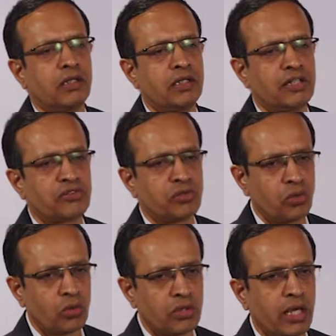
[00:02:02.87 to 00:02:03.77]
earnings
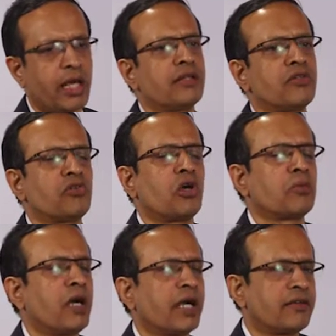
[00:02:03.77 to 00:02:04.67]
growth and the
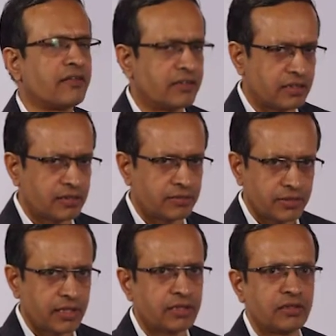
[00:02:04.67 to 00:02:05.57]
stock market return
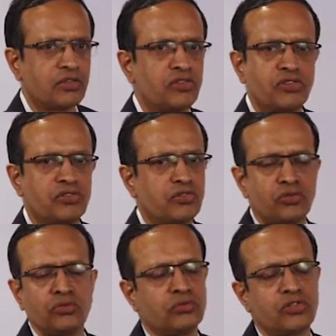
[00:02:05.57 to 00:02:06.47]
and this is
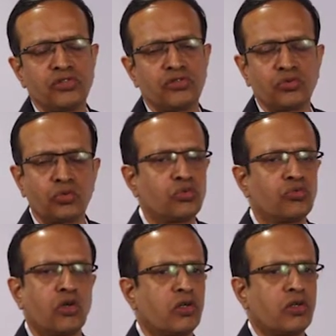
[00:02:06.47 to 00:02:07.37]
this is true
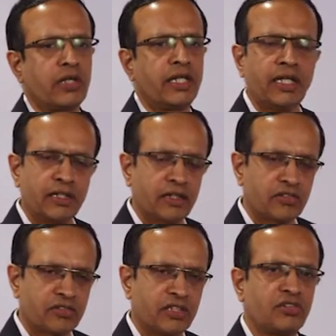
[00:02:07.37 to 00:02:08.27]
for any
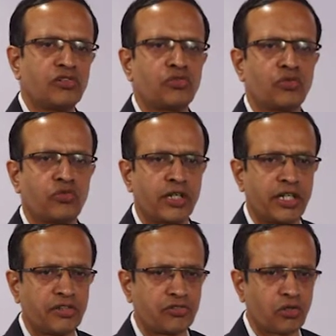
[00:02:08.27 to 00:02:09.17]
industry, this is true for
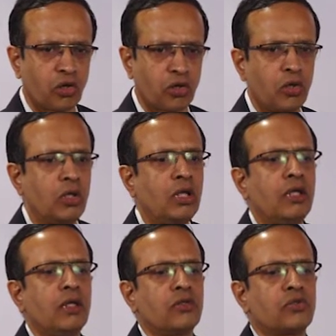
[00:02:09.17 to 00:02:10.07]
any stock.
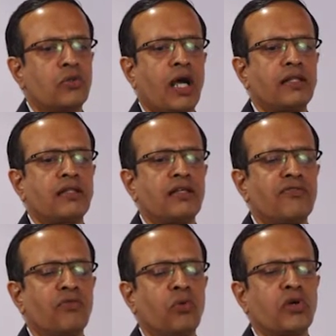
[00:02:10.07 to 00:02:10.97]
So rather than
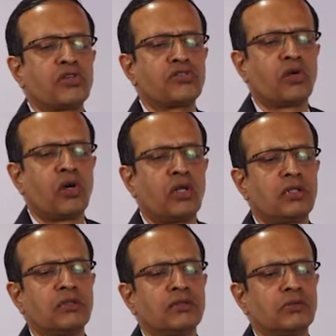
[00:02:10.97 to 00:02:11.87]
focus
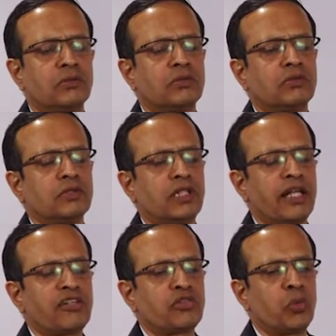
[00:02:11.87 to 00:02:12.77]
on the
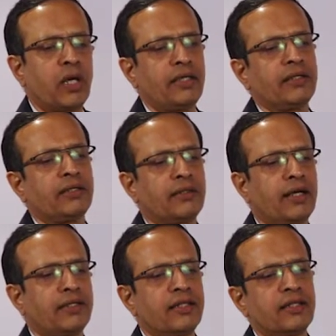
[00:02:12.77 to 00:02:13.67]
next one year,
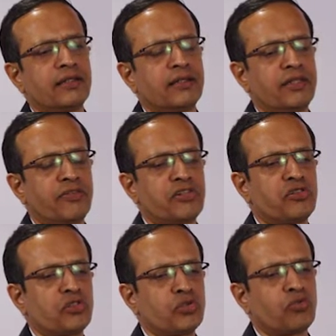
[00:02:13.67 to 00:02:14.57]
I think the
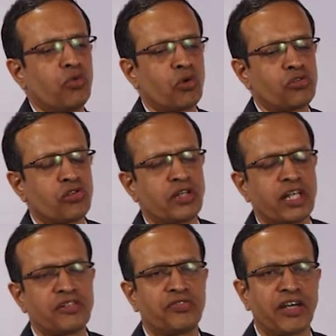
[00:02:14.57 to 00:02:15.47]
investor should focus on the
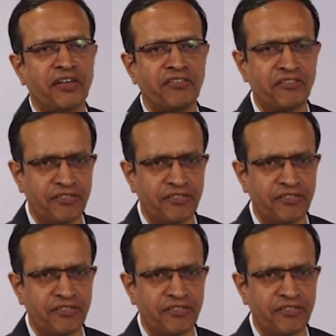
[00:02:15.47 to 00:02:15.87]
next five.